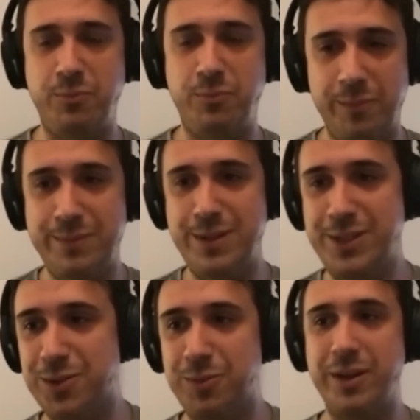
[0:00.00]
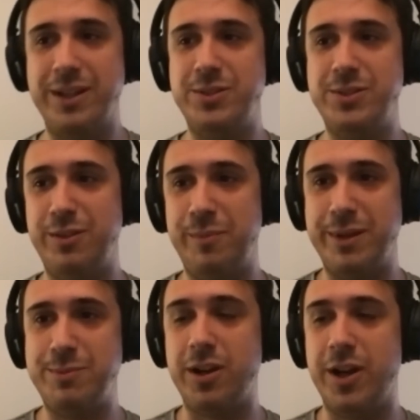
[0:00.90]
been wanting to develop my
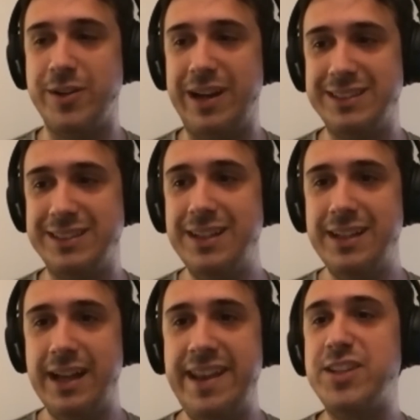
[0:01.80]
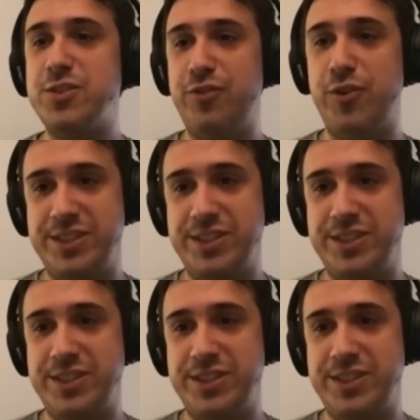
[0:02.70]
smart contracts, and that's the first,